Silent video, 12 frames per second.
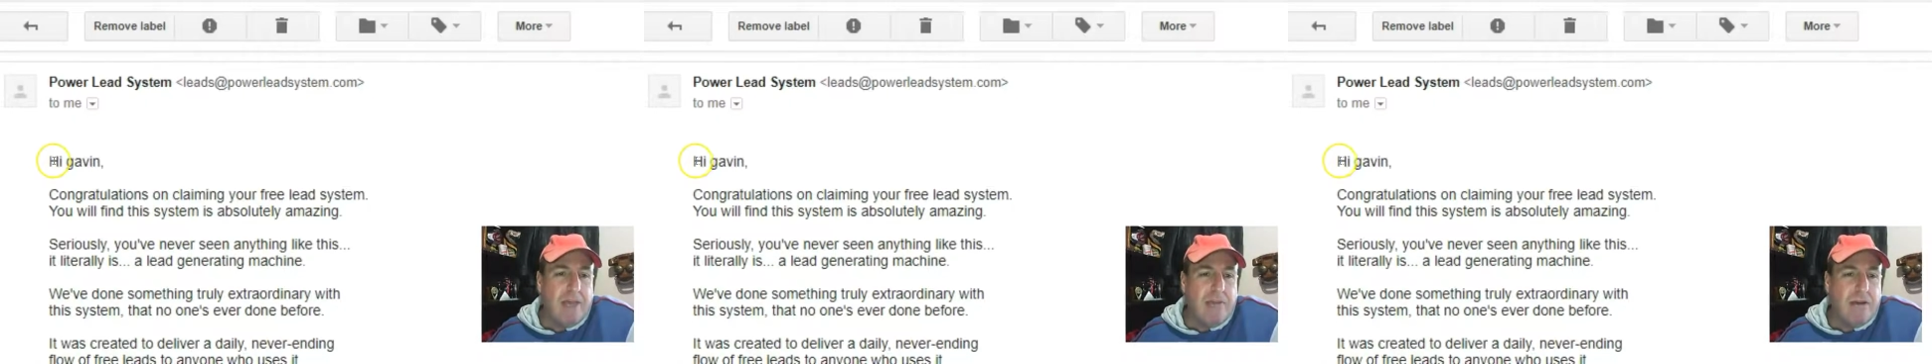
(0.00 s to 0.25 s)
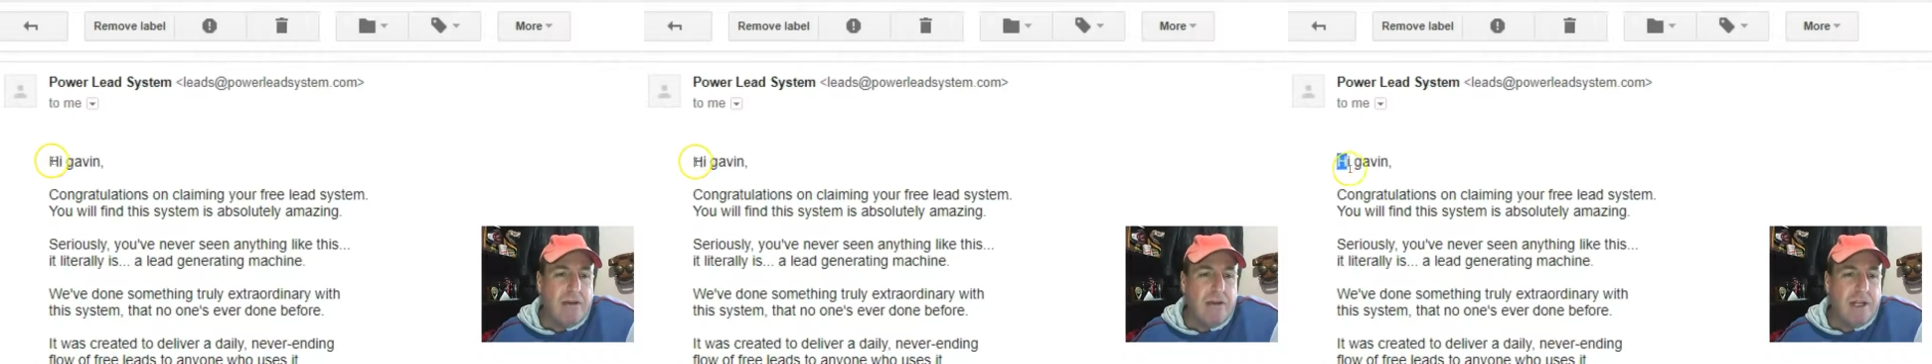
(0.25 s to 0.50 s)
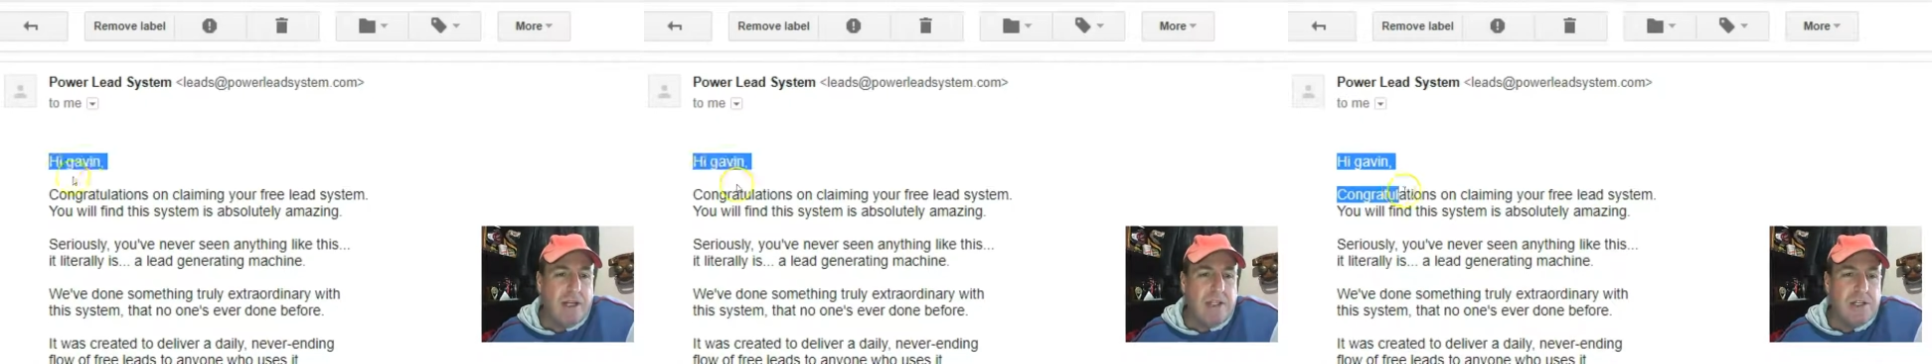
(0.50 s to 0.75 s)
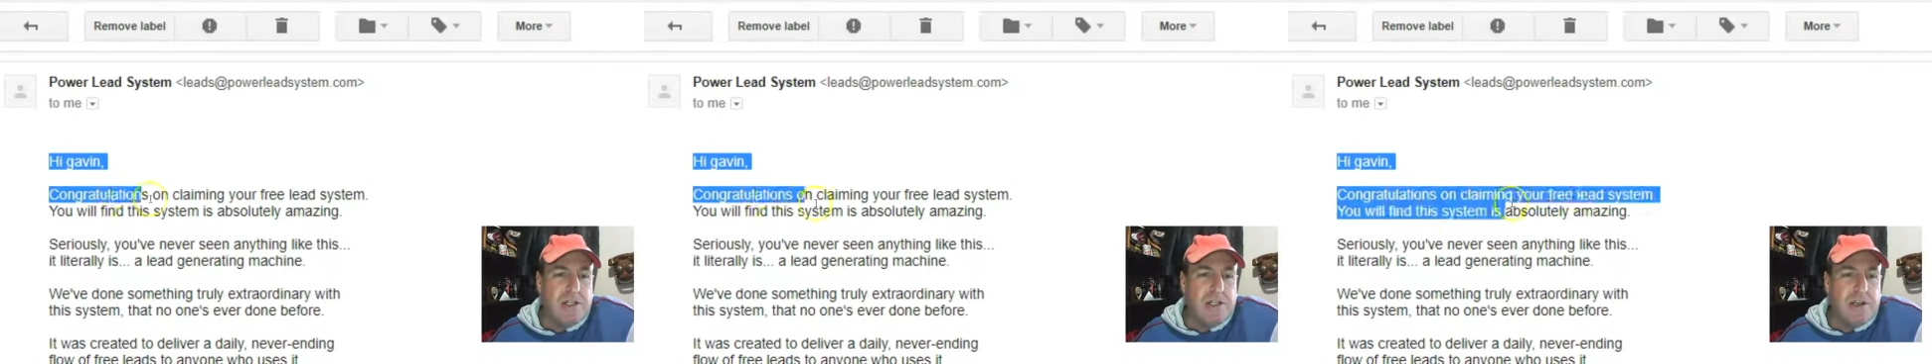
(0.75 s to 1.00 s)

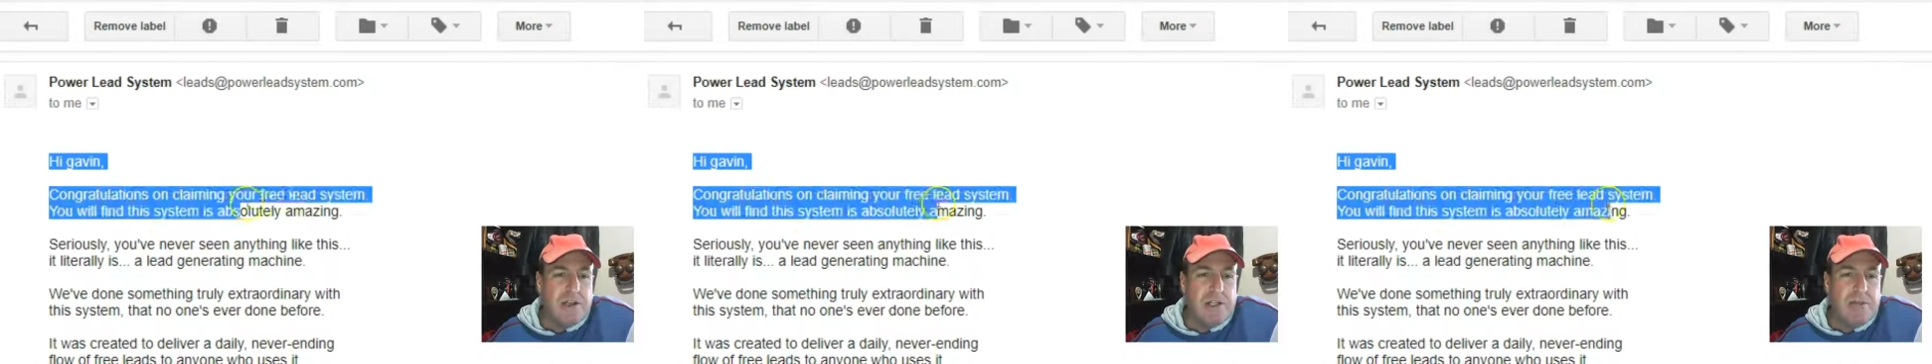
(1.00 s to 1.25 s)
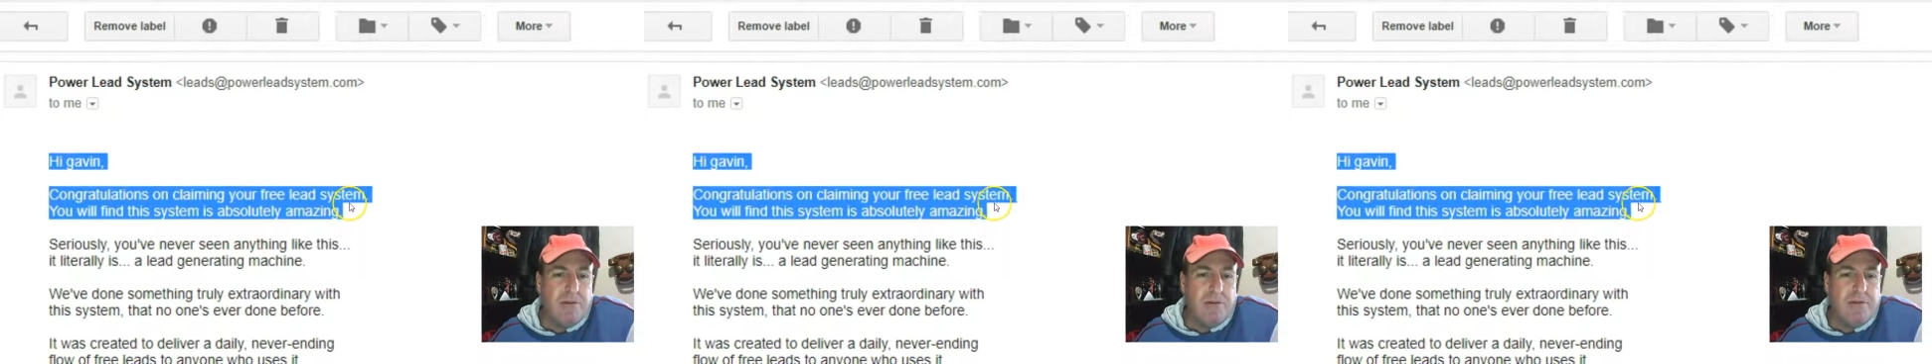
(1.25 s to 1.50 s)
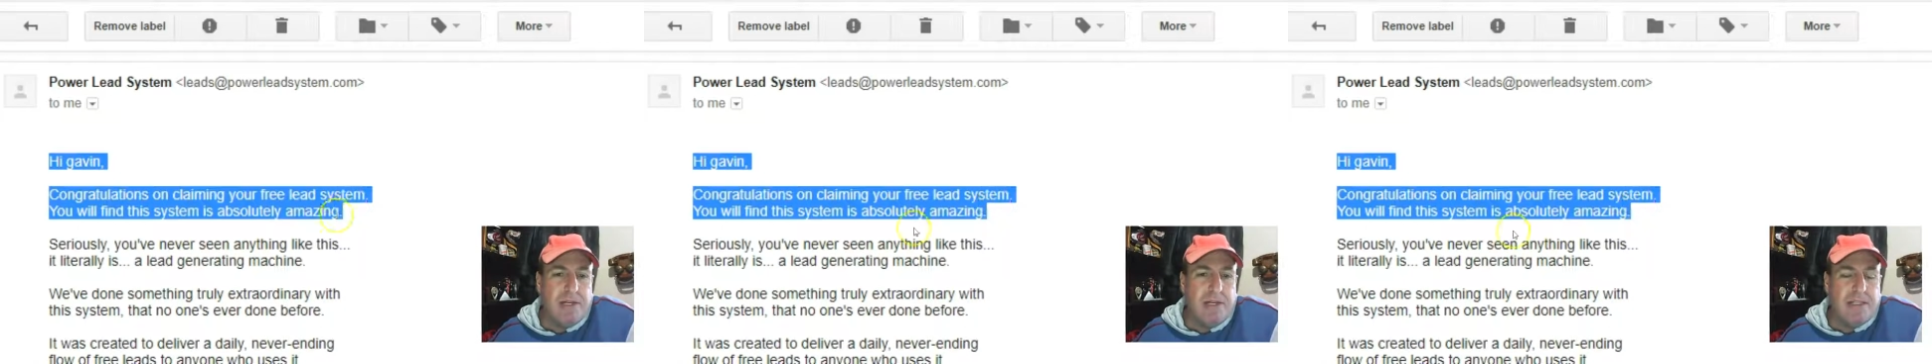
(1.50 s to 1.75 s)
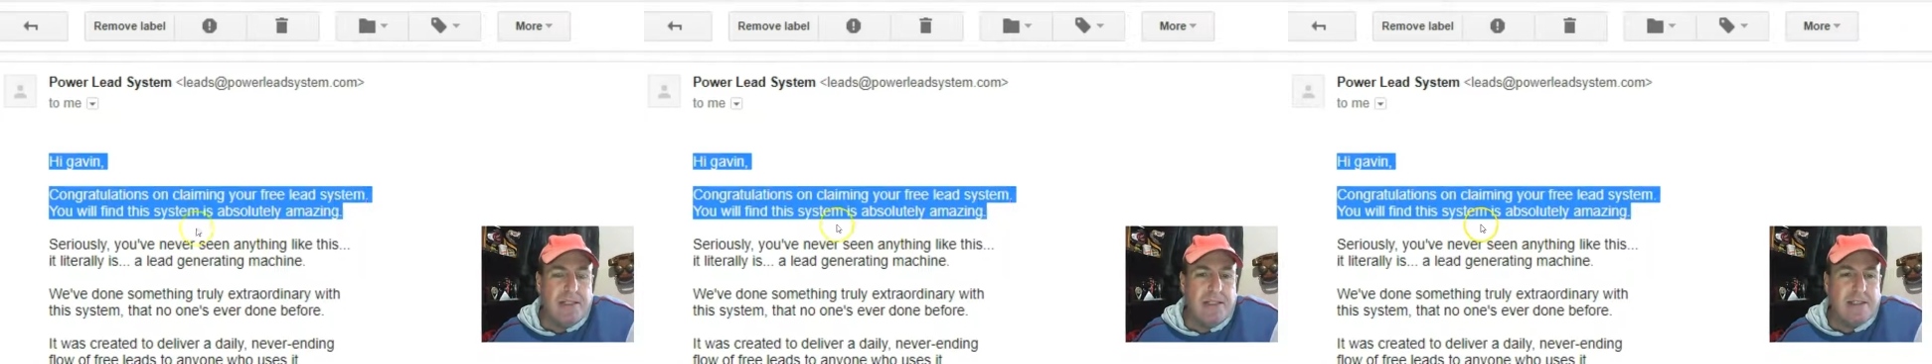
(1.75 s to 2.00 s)
congratulations on claiming your free lead
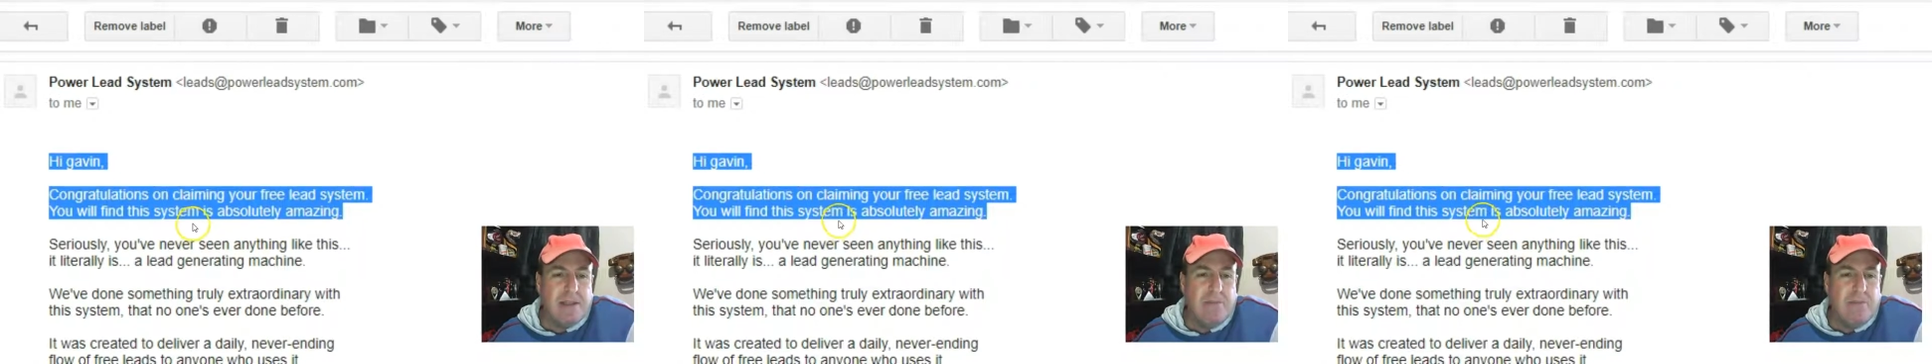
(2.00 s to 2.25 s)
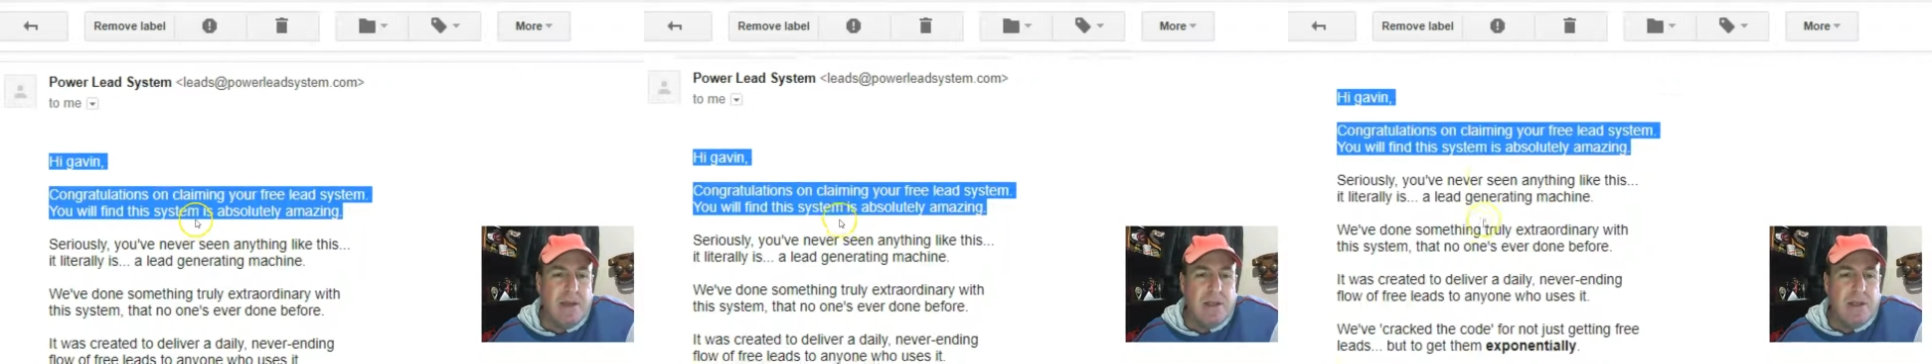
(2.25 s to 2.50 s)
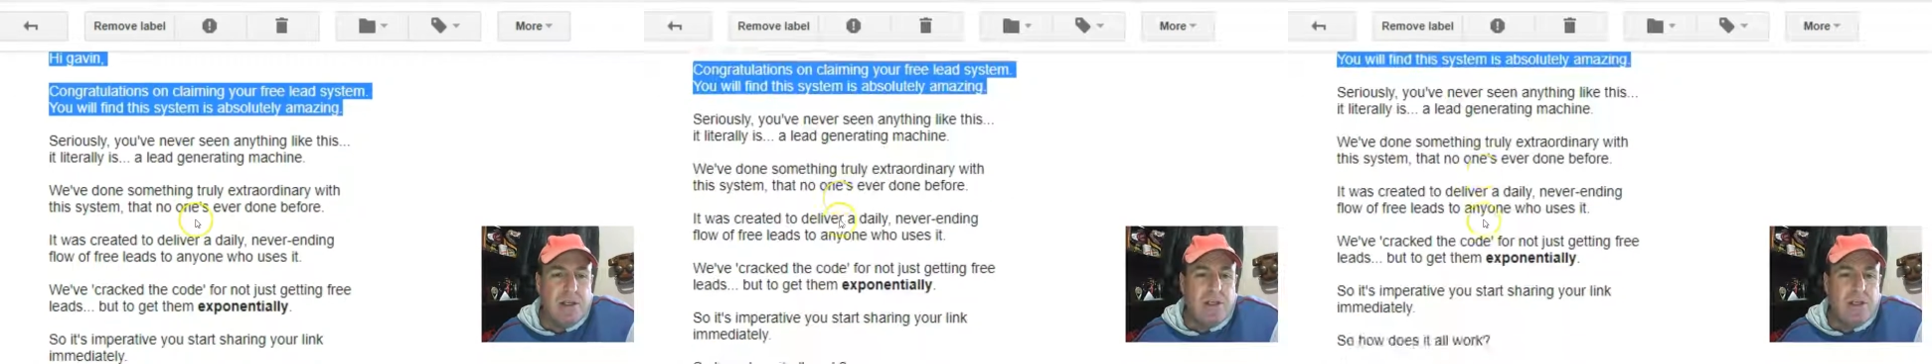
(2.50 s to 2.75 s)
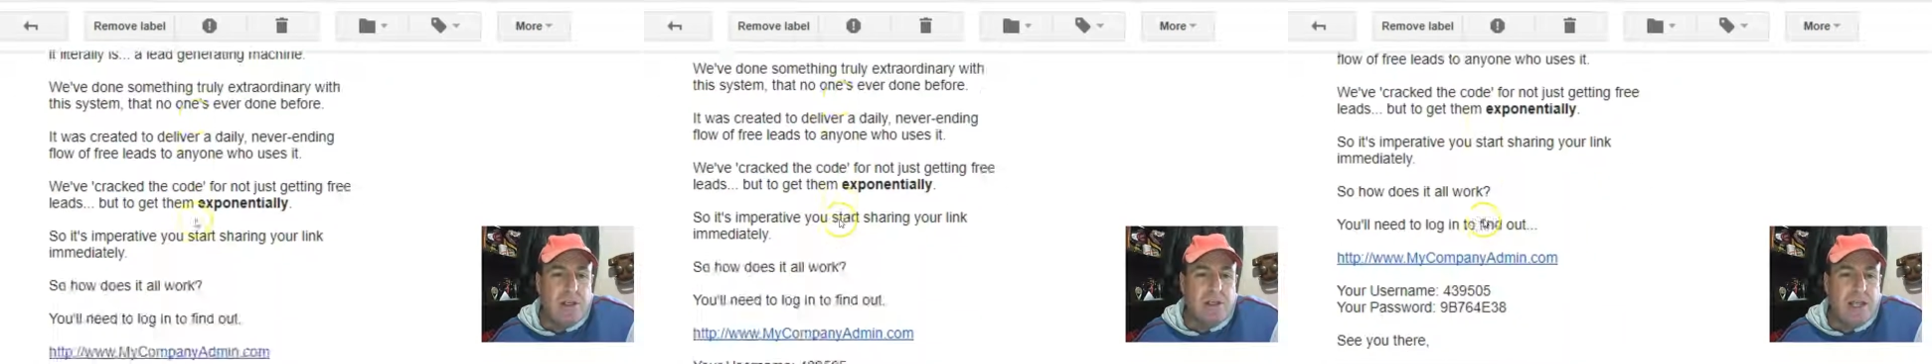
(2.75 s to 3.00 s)
system.
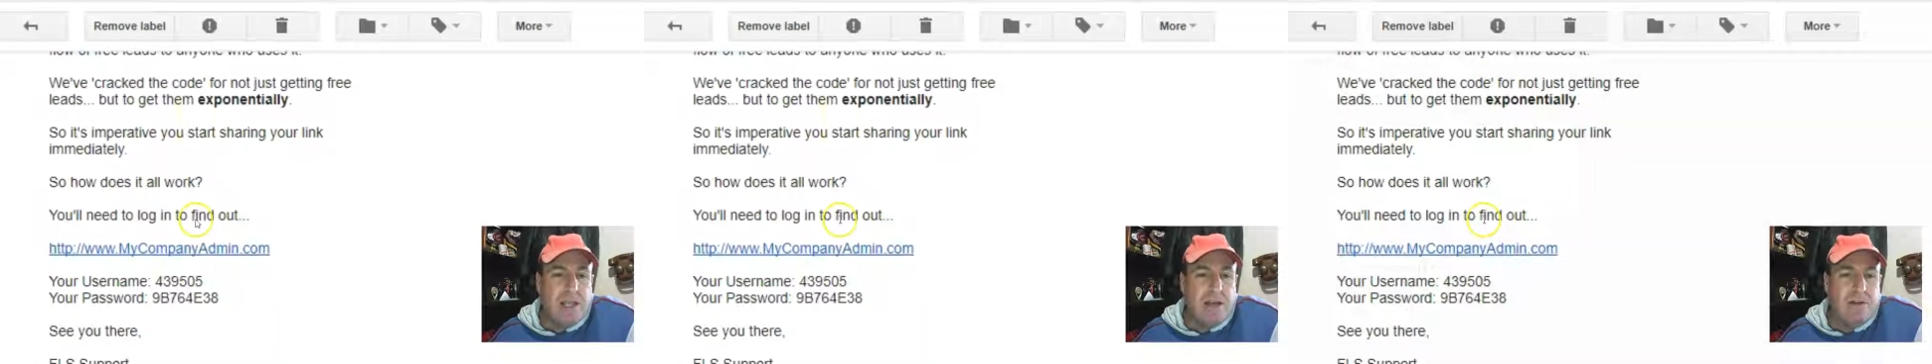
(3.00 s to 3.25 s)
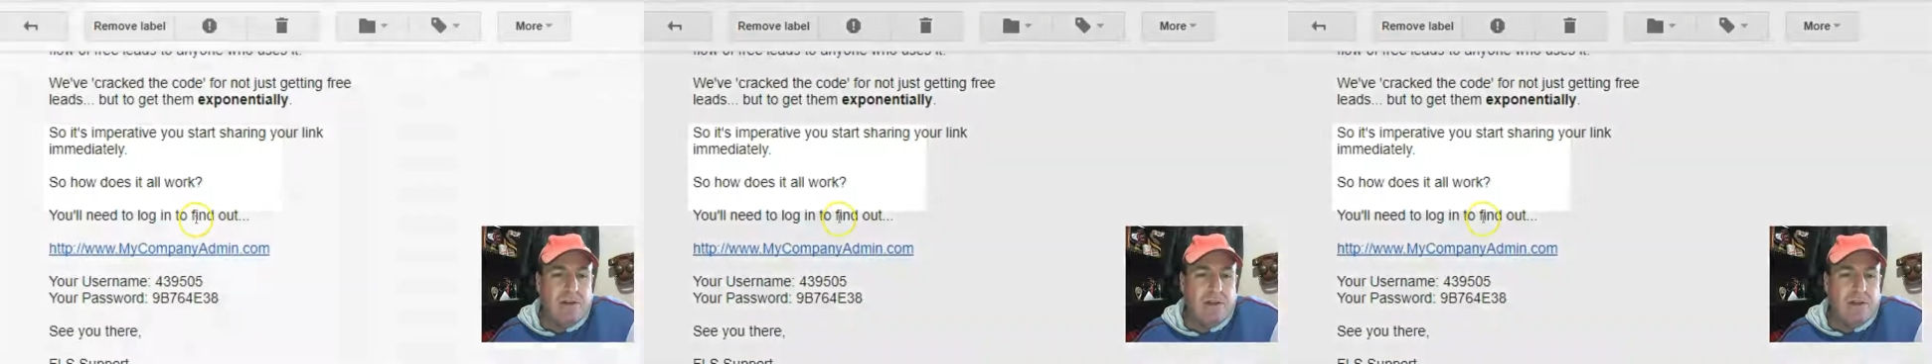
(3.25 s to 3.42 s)
Scroll down.